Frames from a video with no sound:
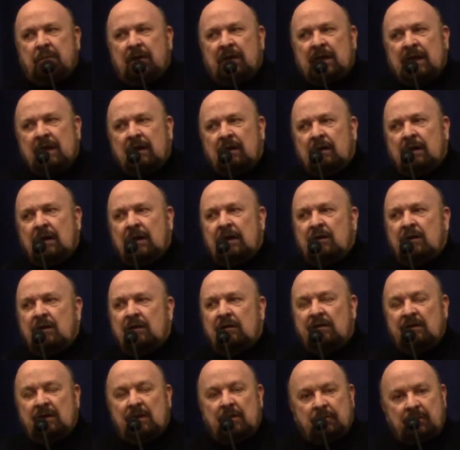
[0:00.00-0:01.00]
but that led
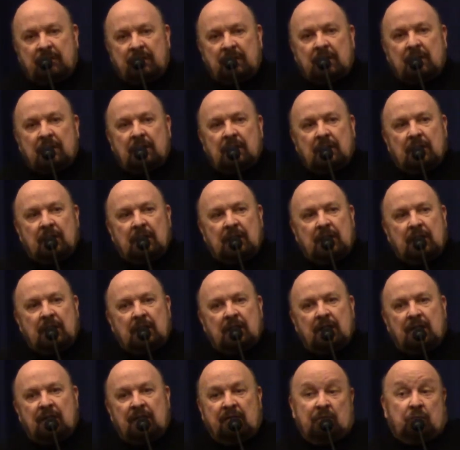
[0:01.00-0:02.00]
to something, and
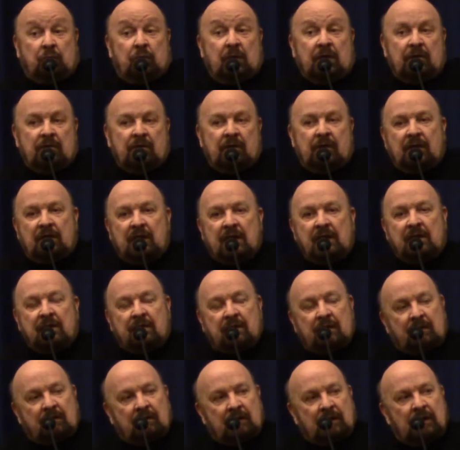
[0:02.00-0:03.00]
that is one of the
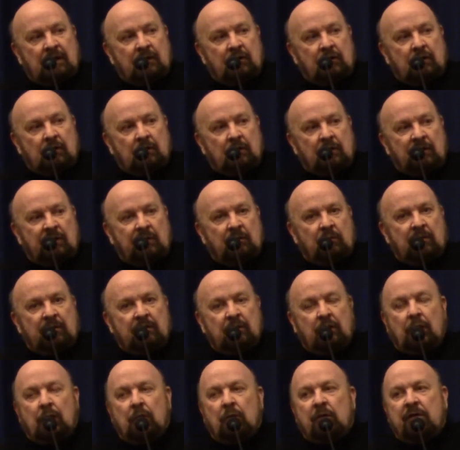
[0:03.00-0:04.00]
things it's led to is that
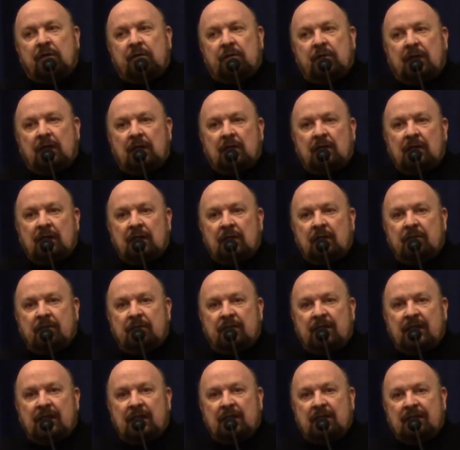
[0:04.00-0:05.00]
we've always felt that, in
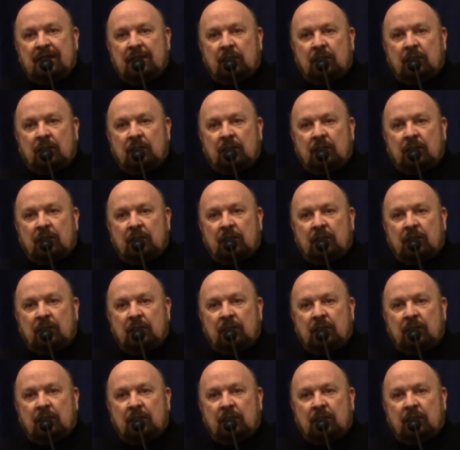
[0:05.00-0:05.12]
fact,